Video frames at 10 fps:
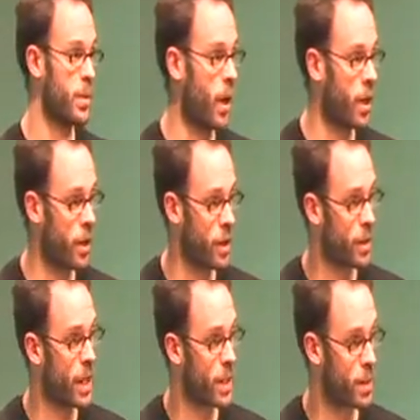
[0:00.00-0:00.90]
all going to
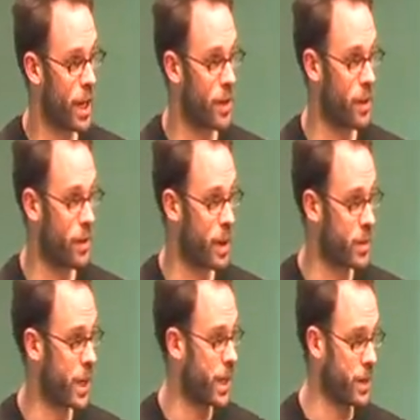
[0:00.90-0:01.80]
be explained on the
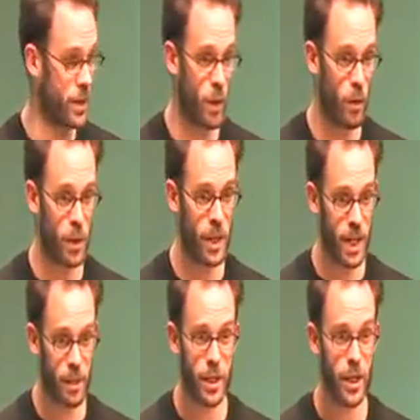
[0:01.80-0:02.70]
website over
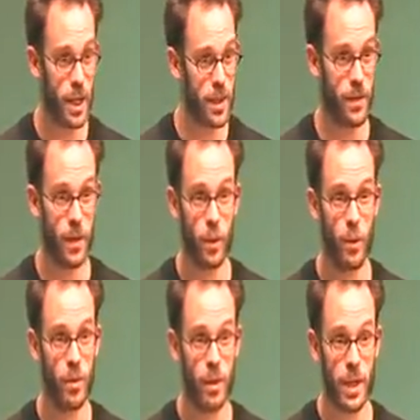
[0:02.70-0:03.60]
time in the next few
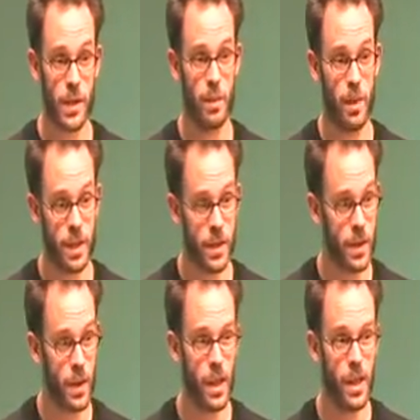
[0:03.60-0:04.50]
weeks and months.
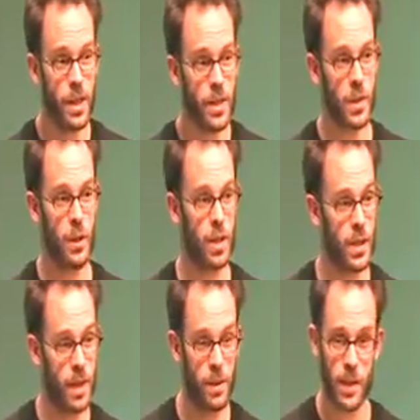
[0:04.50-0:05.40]
So just
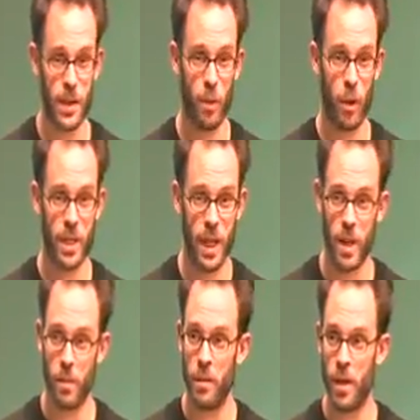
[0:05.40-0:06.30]
give us some more
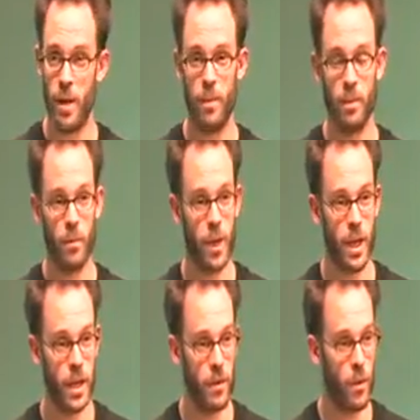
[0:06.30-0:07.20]
time. We're
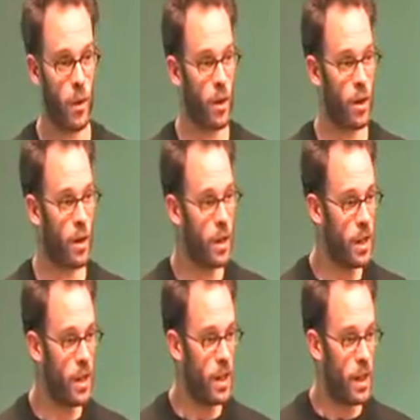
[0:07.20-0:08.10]
in for
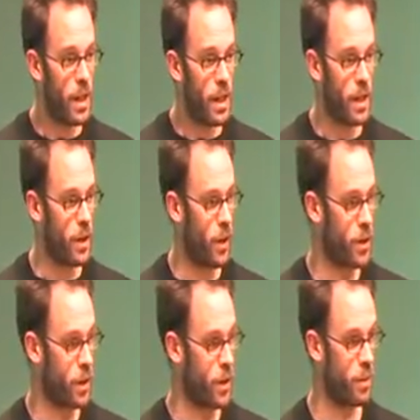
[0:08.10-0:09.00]

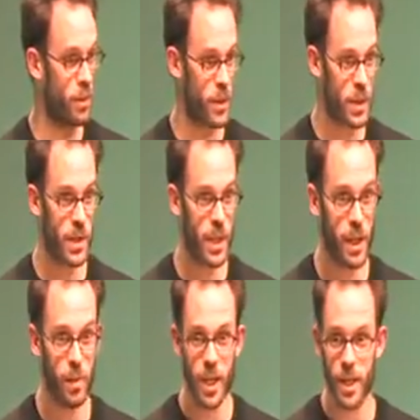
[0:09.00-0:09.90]
long-term
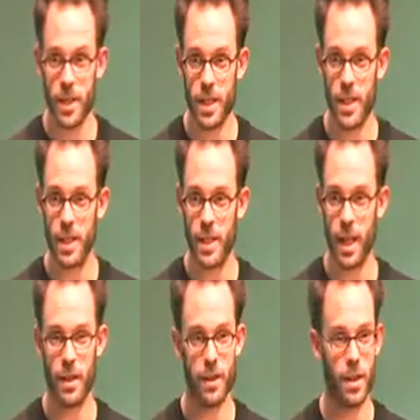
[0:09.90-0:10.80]
sustainability
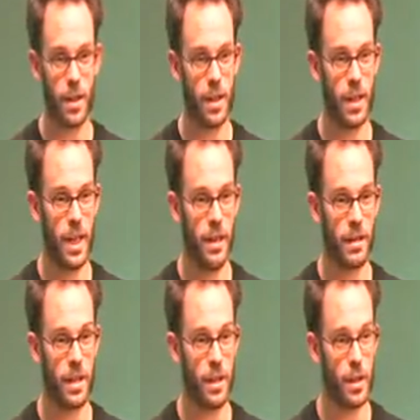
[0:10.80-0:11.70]
and
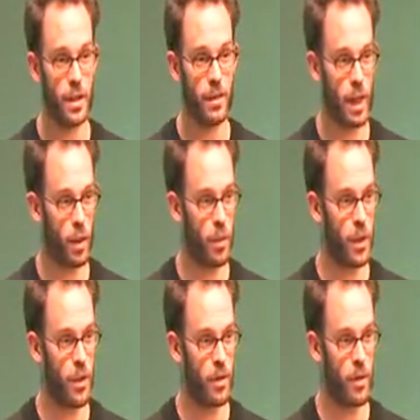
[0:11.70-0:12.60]
healthy
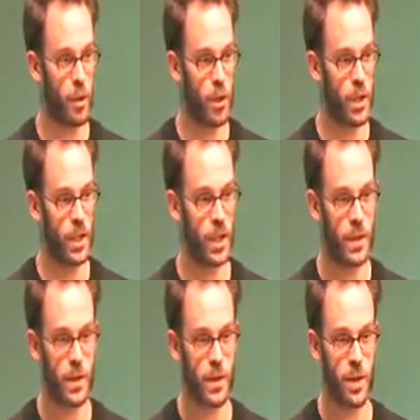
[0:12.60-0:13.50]
development of a project that
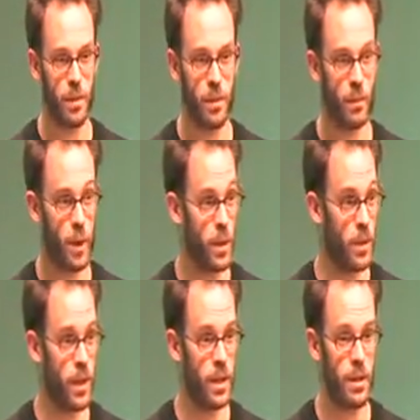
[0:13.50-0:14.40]
is what we
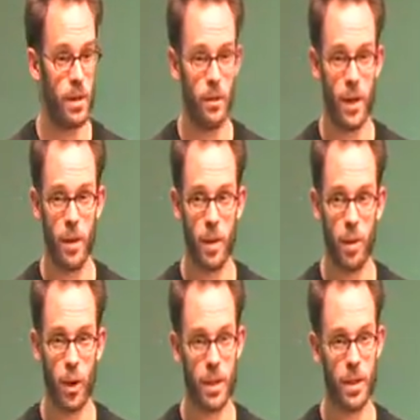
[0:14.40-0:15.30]
feel very
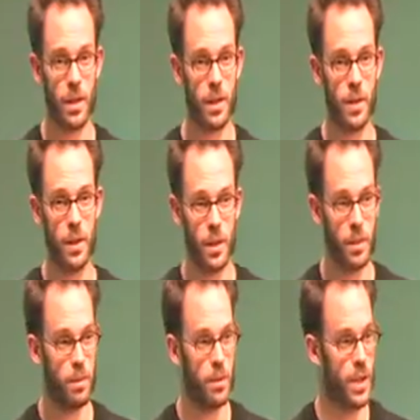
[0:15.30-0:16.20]
important. So
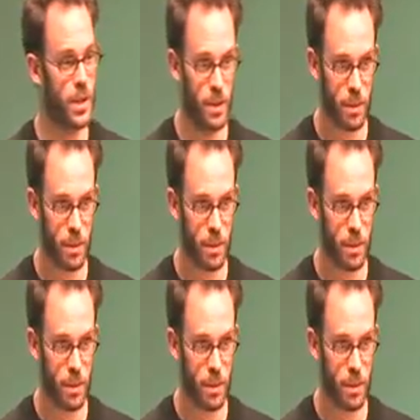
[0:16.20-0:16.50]
just